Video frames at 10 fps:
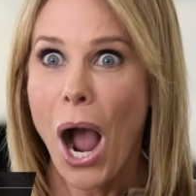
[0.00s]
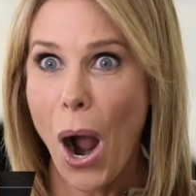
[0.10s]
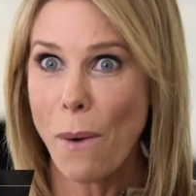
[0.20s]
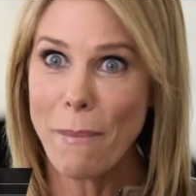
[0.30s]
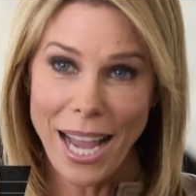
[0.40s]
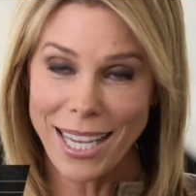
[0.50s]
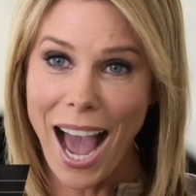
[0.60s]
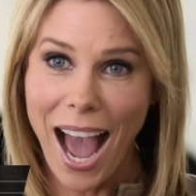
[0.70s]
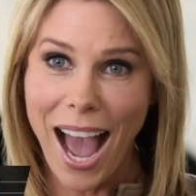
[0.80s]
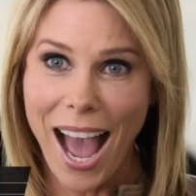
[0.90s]
oh, my
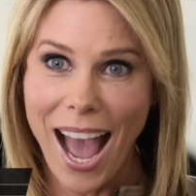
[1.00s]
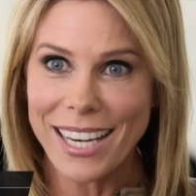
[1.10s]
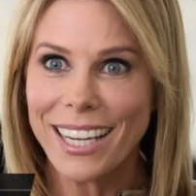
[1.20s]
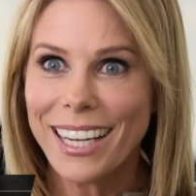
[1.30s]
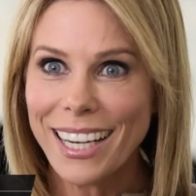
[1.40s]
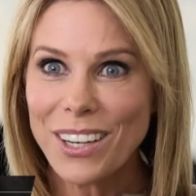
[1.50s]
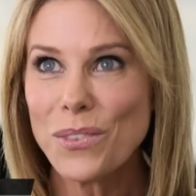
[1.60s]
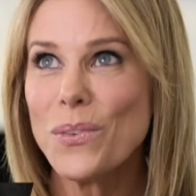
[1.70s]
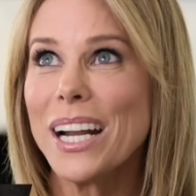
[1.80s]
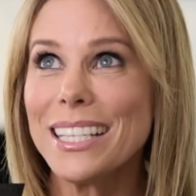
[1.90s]
God,
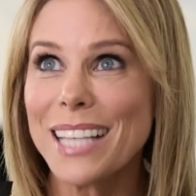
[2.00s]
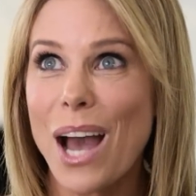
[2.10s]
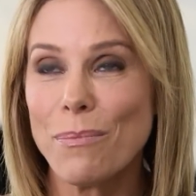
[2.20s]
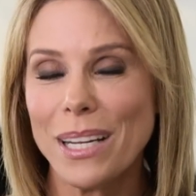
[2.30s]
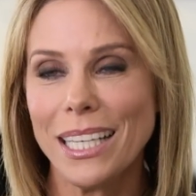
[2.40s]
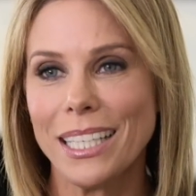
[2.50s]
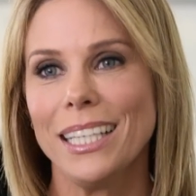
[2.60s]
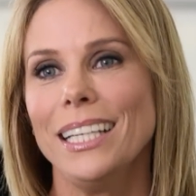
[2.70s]
what is happening?